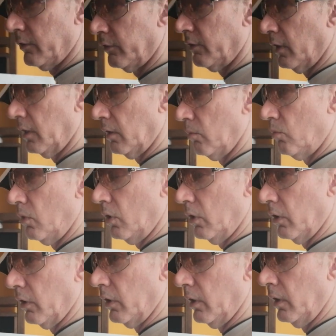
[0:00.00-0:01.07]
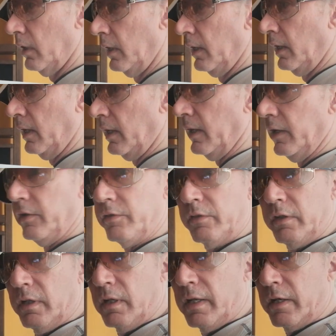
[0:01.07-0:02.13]
the starter motor is
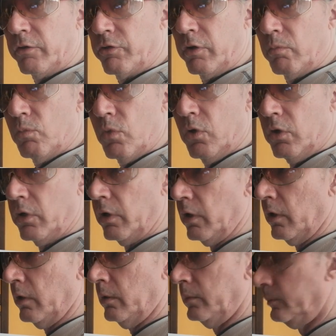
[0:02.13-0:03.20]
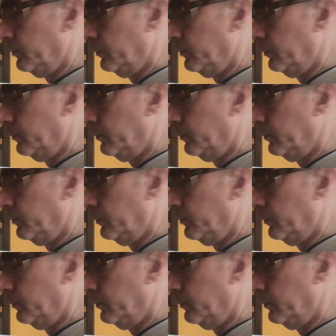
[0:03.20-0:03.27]
the electric motor